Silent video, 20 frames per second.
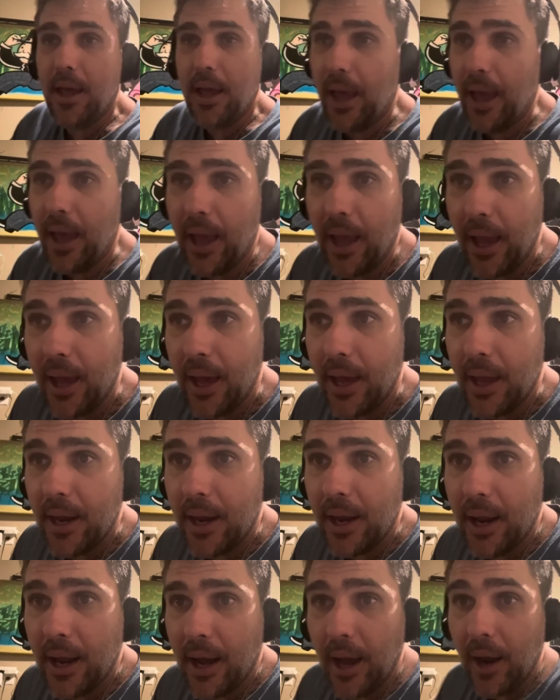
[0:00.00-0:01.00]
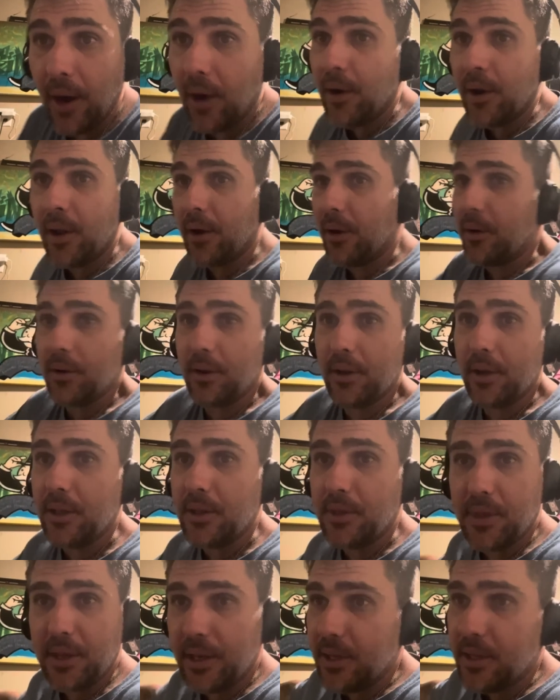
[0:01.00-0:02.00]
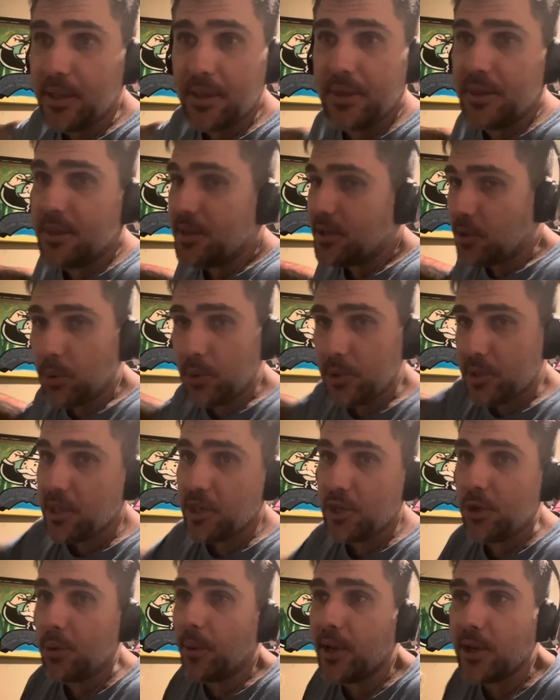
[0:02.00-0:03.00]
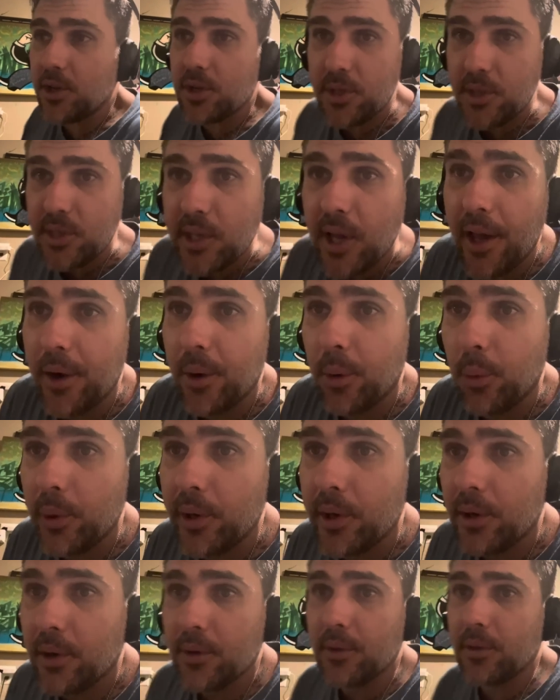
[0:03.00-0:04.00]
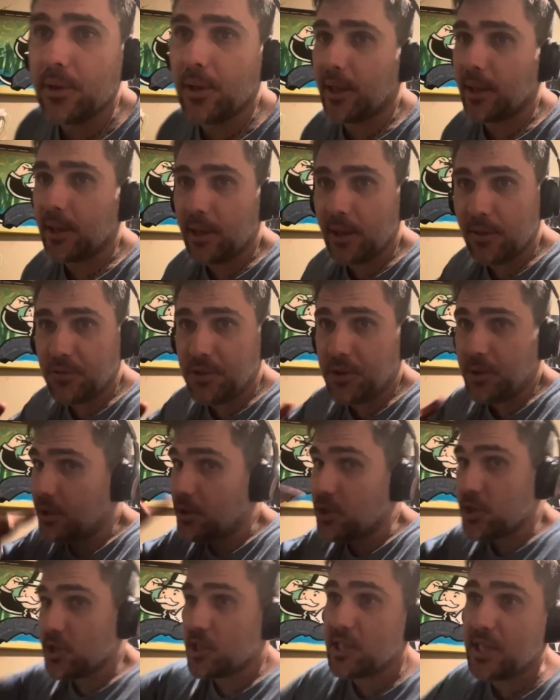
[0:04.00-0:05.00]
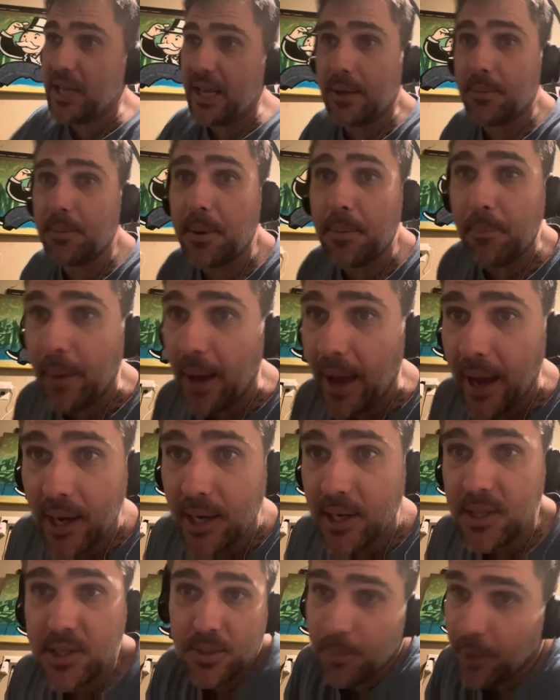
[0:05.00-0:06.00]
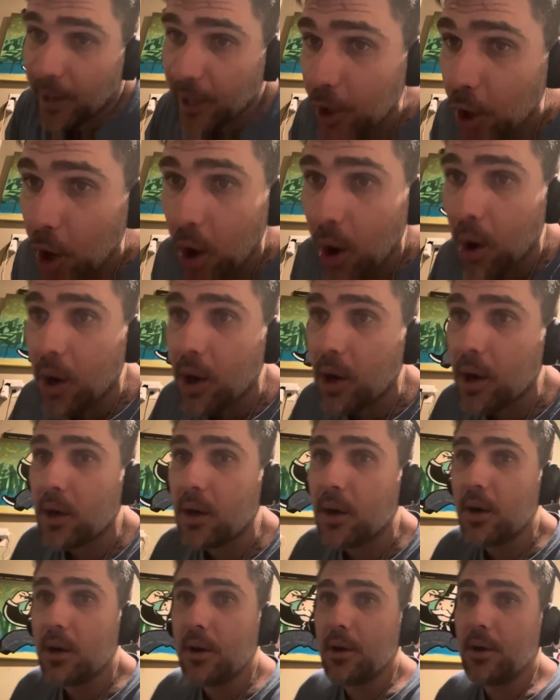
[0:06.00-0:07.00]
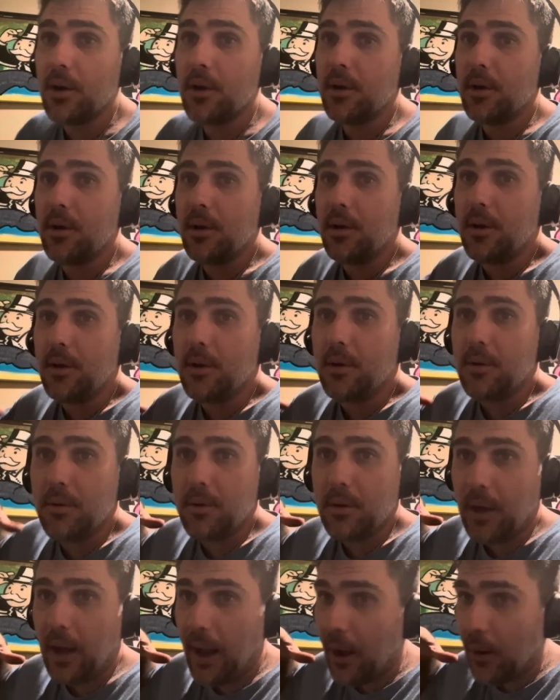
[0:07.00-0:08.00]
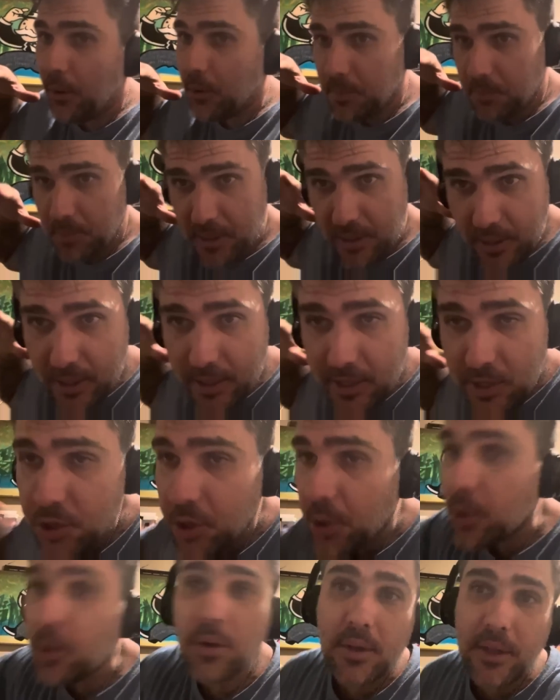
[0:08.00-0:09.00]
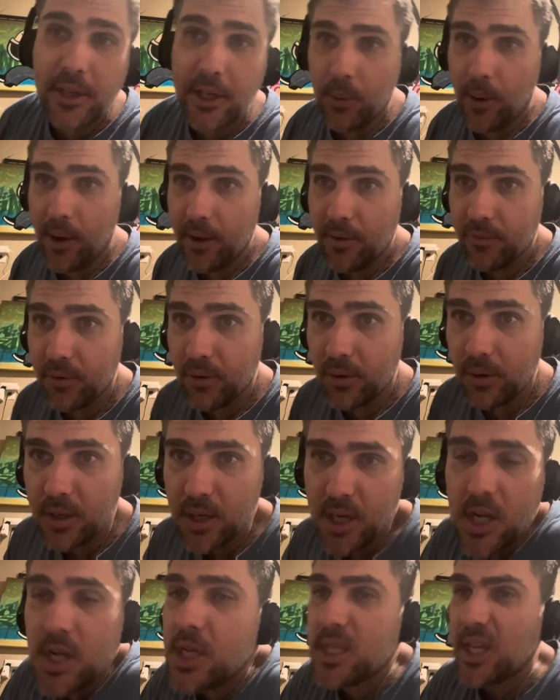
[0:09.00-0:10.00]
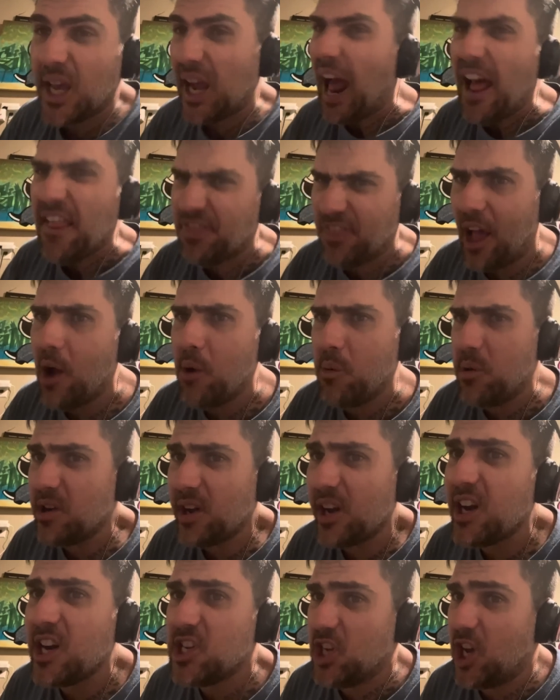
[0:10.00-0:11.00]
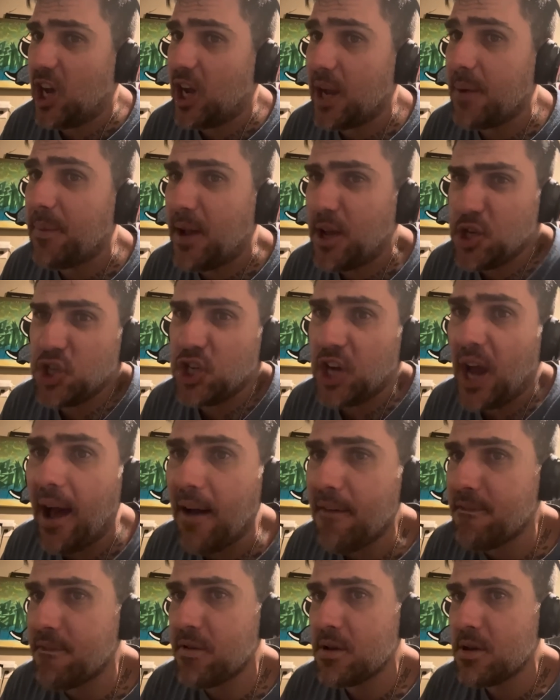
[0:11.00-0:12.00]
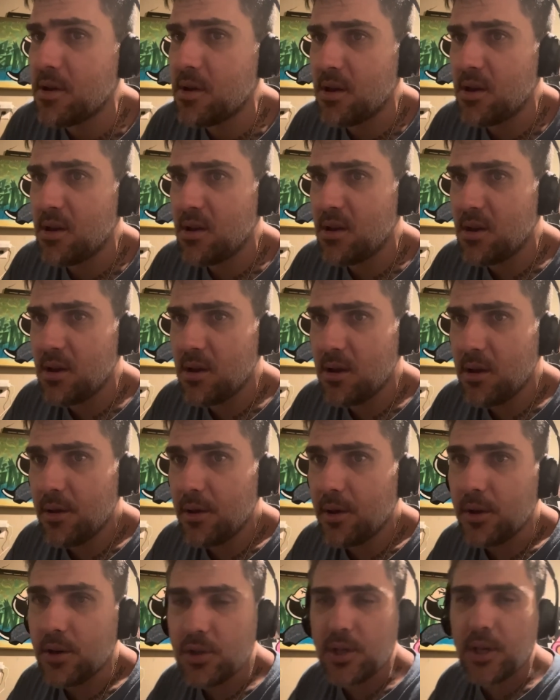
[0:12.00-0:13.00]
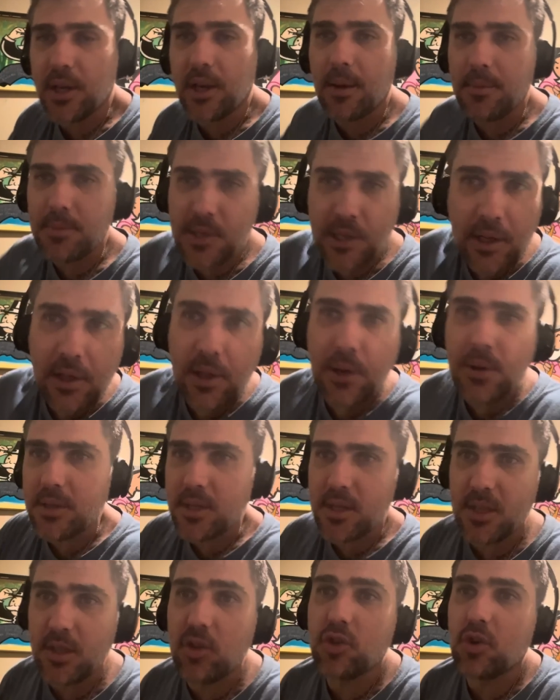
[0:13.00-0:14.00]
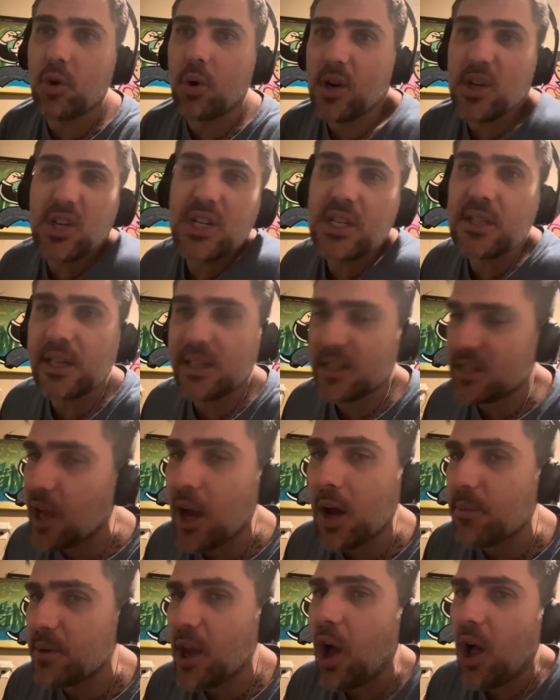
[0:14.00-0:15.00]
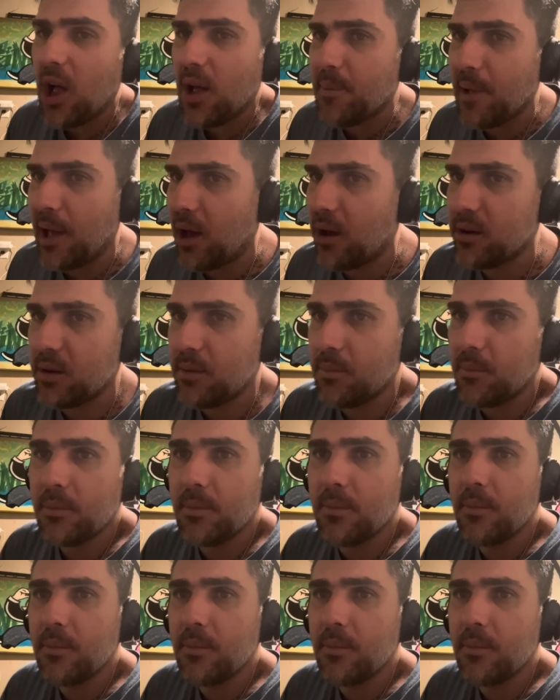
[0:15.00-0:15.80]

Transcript: And I don't know. I think this whole situation's kind of weird. Like, if you could just take me back to my car I would be eternally grateful. And she's like, I thought we were going to talk about Jeff. She comes and closes the door and she's like, Tell me all about him.